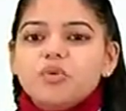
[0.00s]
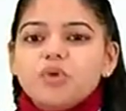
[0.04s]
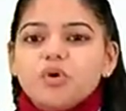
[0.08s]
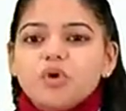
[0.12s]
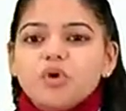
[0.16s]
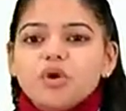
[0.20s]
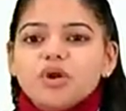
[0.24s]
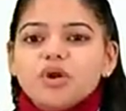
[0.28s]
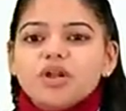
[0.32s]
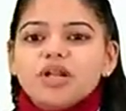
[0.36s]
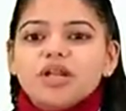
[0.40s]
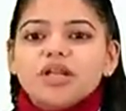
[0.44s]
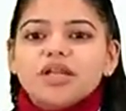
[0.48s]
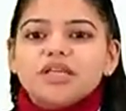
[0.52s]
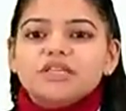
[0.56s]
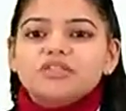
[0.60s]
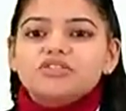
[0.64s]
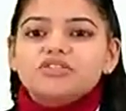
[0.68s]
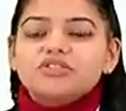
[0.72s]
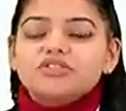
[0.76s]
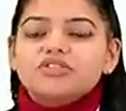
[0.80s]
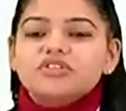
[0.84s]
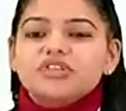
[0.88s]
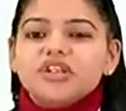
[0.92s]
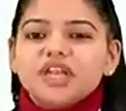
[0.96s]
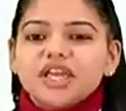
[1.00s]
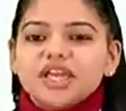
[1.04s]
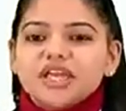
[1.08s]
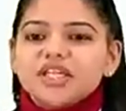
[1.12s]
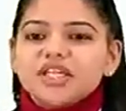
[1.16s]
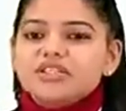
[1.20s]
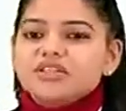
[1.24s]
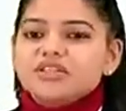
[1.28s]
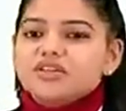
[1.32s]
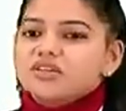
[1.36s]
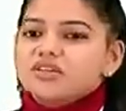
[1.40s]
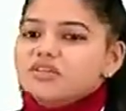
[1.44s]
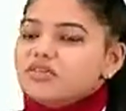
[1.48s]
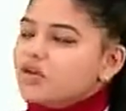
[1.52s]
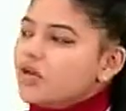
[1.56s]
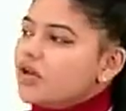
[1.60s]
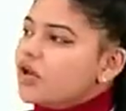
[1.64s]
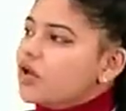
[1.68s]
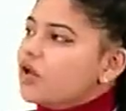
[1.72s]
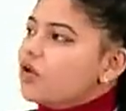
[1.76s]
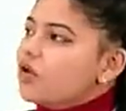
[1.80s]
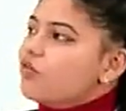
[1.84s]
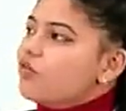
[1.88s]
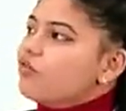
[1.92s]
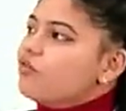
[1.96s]
more electronegative,
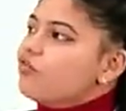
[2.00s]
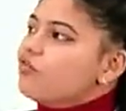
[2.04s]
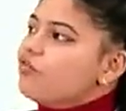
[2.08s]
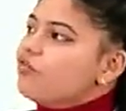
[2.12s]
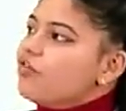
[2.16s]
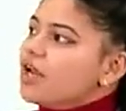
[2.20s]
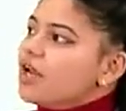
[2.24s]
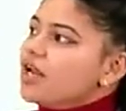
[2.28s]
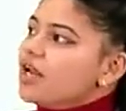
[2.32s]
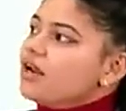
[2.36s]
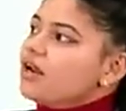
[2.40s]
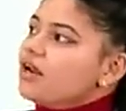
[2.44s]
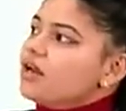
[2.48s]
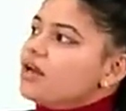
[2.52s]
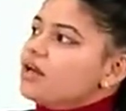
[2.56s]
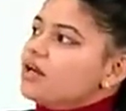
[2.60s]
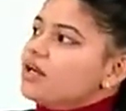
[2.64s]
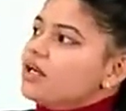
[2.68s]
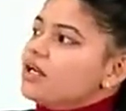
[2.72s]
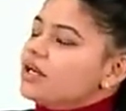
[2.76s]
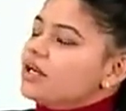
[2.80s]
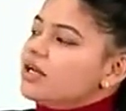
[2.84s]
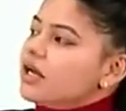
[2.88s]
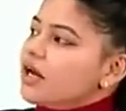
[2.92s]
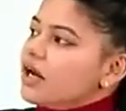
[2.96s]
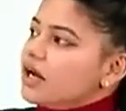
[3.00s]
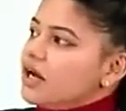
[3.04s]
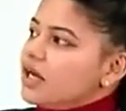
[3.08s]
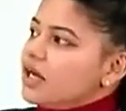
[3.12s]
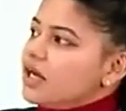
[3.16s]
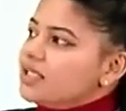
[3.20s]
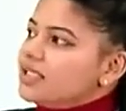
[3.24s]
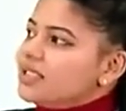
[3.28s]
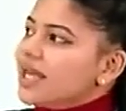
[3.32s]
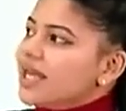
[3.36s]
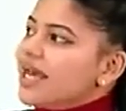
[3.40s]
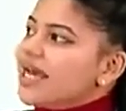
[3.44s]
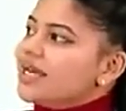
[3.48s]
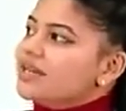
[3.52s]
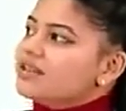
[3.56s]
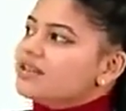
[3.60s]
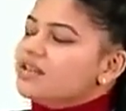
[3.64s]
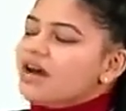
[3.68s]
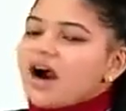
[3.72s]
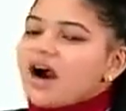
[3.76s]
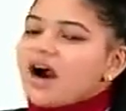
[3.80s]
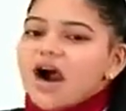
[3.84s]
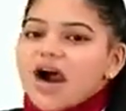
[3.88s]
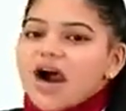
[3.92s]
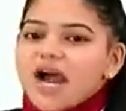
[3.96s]
will attack
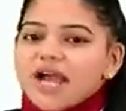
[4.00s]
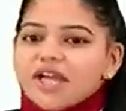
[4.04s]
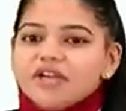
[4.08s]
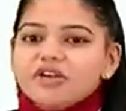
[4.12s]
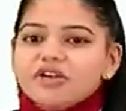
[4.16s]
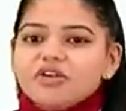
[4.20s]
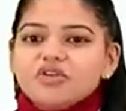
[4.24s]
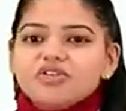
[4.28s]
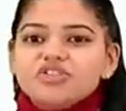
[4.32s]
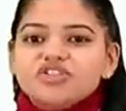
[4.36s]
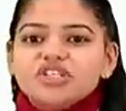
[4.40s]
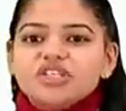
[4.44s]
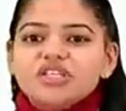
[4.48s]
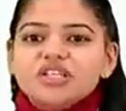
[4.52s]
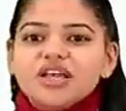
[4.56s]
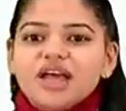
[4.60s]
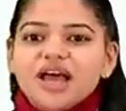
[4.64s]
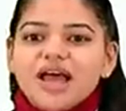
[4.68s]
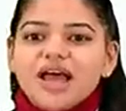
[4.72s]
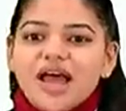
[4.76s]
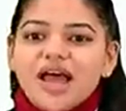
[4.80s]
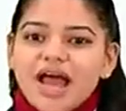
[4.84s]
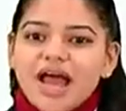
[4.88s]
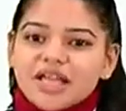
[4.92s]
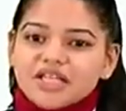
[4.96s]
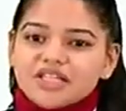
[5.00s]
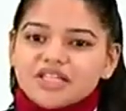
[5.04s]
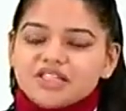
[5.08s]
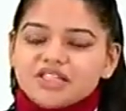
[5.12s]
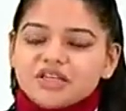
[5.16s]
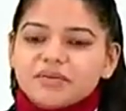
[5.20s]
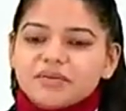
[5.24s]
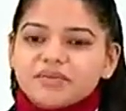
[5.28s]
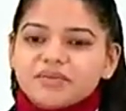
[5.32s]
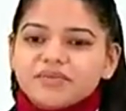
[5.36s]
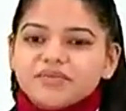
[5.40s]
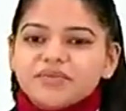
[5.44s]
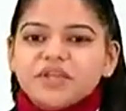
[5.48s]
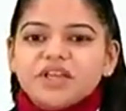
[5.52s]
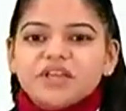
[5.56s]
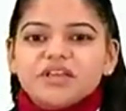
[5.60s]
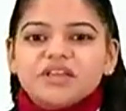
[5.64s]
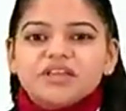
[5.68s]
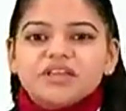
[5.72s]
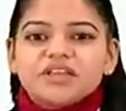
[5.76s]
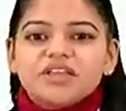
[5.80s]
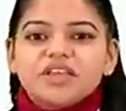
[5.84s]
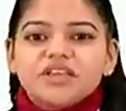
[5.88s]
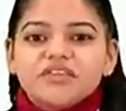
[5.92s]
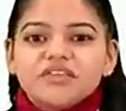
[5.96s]
the hydrogen atom,
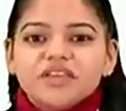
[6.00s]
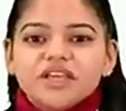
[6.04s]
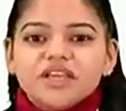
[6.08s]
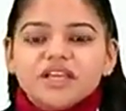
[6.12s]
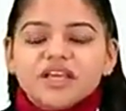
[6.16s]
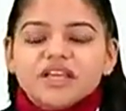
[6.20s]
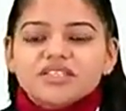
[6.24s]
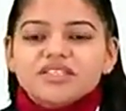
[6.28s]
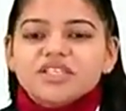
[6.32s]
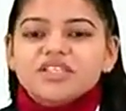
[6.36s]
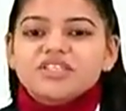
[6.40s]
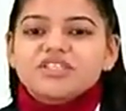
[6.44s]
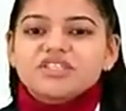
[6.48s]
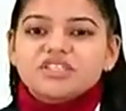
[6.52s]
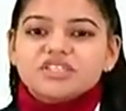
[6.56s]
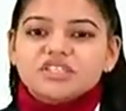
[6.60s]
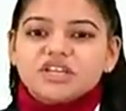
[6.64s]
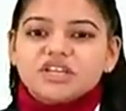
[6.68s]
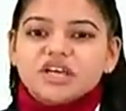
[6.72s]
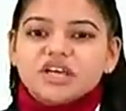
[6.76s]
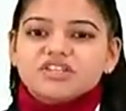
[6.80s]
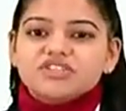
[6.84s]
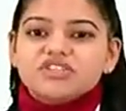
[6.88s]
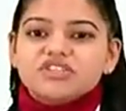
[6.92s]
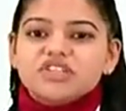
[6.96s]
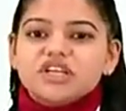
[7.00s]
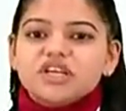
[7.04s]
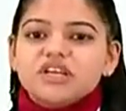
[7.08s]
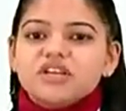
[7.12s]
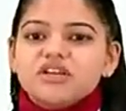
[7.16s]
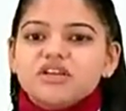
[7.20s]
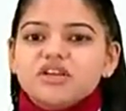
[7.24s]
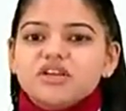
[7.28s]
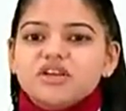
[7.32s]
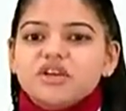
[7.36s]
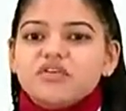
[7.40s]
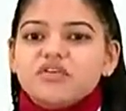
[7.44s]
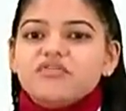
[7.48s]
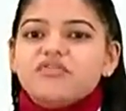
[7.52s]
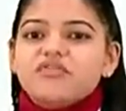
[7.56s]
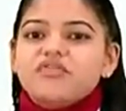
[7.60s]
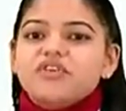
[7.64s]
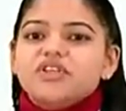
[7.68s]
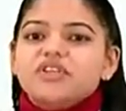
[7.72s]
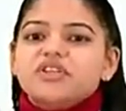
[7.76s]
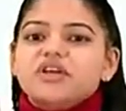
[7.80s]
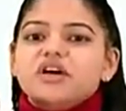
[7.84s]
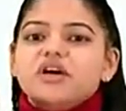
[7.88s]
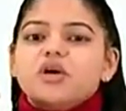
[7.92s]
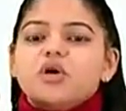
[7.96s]
giving us a structure
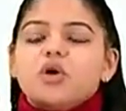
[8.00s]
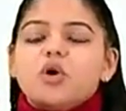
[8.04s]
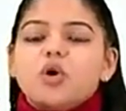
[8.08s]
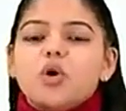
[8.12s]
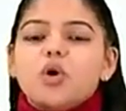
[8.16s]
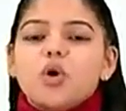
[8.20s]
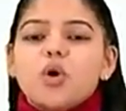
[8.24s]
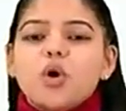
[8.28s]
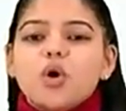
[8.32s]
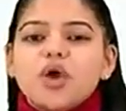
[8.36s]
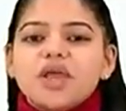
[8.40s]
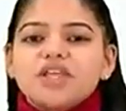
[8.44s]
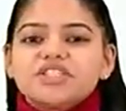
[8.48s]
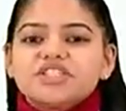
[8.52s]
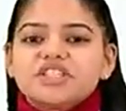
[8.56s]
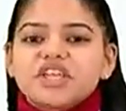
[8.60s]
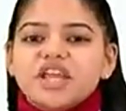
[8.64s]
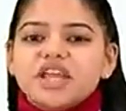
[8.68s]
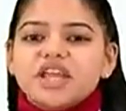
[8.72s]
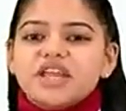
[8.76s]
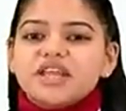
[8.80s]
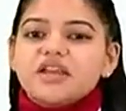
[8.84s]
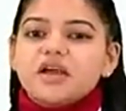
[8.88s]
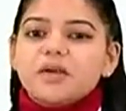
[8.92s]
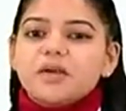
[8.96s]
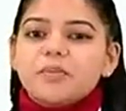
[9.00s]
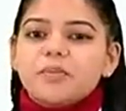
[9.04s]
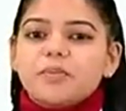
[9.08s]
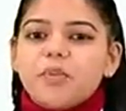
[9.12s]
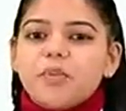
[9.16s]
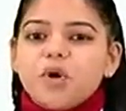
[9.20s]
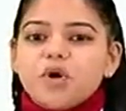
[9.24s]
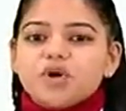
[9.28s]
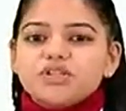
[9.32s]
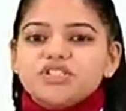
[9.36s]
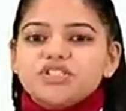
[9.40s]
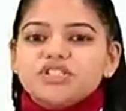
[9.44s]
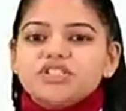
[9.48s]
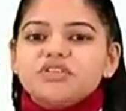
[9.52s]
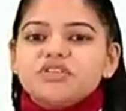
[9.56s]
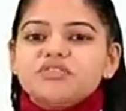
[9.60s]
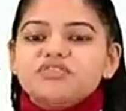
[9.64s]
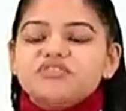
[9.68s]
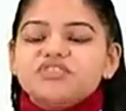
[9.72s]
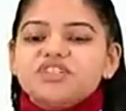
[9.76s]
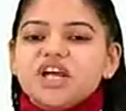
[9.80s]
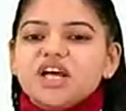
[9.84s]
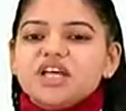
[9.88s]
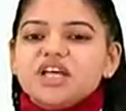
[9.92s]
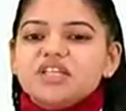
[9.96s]
with a OH carrying a
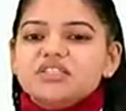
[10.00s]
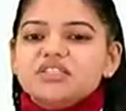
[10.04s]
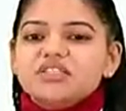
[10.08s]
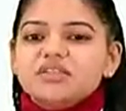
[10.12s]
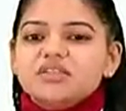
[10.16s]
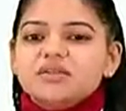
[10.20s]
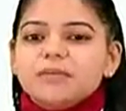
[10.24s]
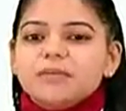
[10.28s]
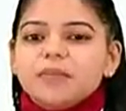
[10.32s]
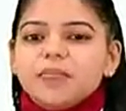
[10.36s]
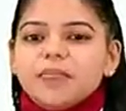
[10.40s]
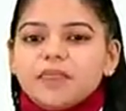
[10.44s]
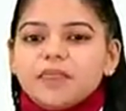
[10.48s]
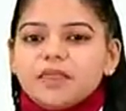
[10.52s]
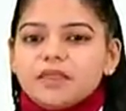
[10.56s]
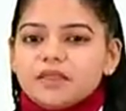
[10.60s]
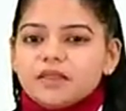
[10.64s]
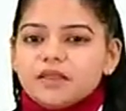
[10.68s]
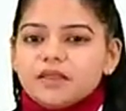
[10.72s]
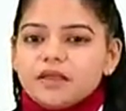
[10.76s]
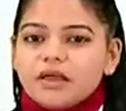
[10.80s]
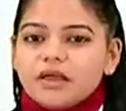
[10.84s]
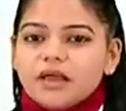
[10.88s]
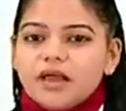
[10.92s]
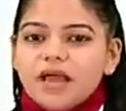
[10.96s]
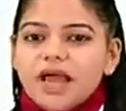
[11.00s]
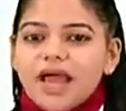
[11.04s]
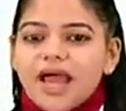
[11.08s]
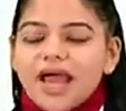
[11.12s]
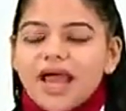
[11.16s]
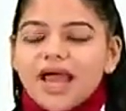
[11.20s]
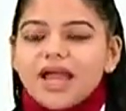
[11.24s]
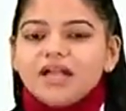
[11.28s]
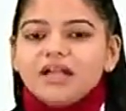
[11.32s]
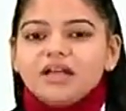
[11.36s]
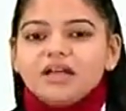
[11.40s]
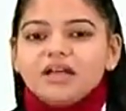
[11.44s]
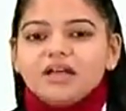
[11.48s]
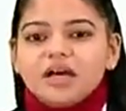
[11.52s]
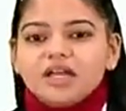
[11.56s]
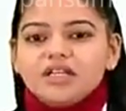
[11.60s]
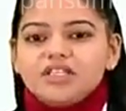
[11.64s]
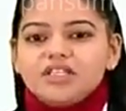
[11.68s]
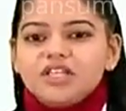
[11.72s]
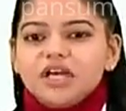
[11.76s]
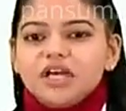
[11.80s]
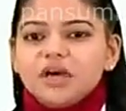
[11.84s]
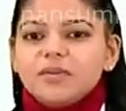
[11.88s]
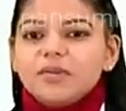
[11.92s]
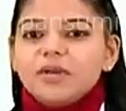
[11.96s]
positive charge and a
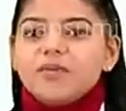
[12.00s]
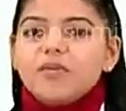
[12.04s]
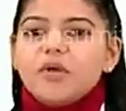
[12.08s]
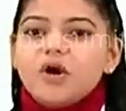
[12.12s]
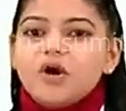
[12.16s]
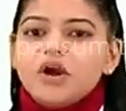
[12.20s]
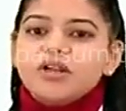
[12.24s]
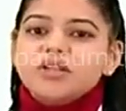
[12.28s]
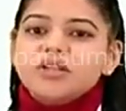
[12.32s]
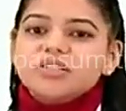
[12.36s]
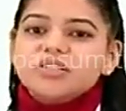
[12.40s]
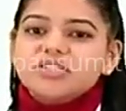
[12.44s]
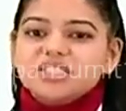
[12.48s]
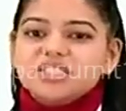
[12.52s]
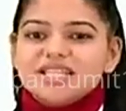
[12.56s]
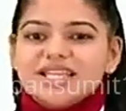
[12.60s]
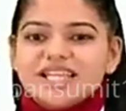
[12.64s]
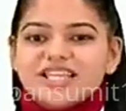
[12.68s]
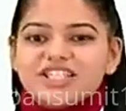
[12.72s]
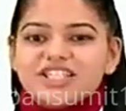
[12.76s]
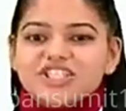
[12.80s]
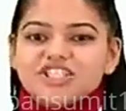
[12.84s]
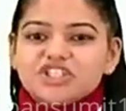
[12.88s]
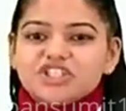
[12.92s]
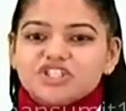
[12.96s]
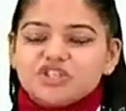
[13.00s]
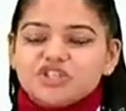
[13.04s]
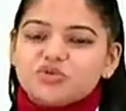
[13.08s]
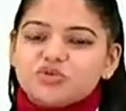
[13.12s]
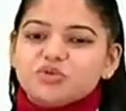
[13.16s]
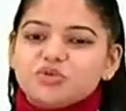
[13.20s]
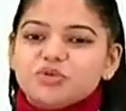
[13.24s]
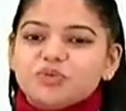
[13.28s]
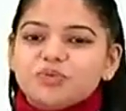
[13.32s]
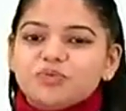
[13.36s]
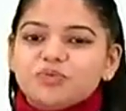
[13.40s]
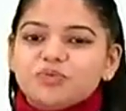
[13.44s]
double bond CH2.